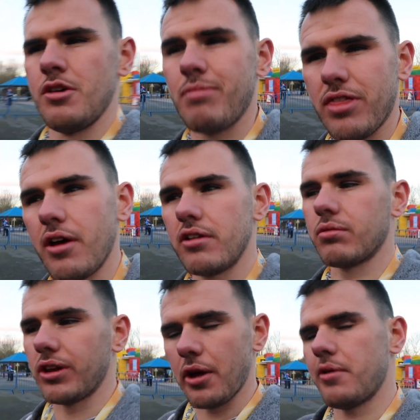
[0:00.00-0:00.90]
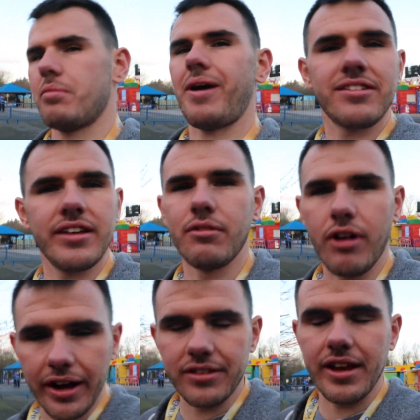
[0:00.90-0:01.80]
but those were low capacity
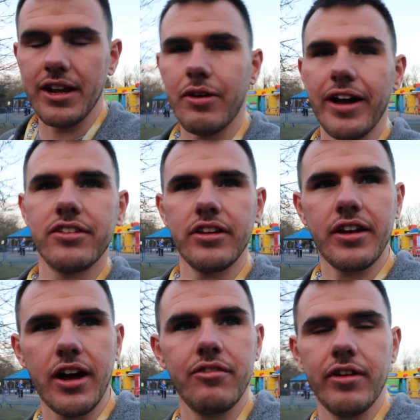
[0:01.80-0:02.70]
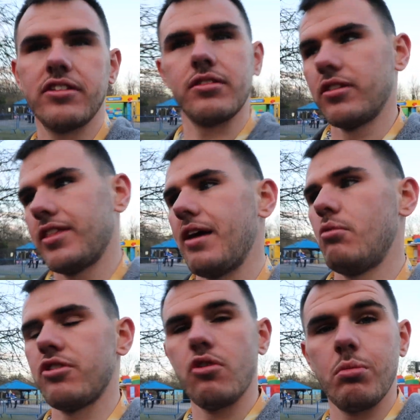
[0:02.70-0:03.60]
rides anyway, so you kind of they
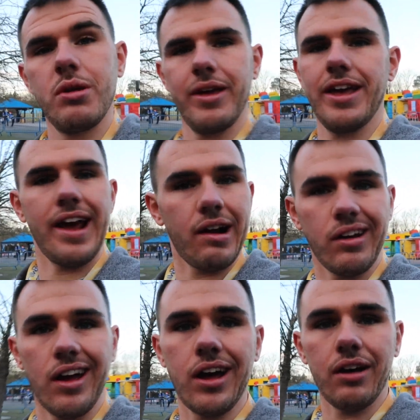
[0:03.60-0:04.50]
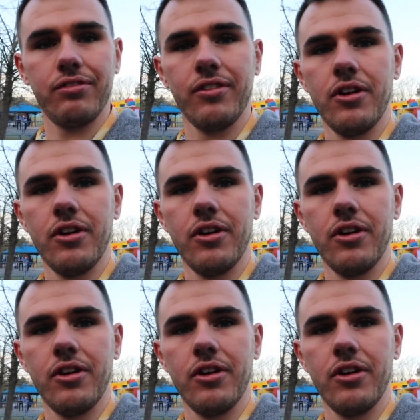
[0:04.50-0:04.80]
would normally be an hour and a half,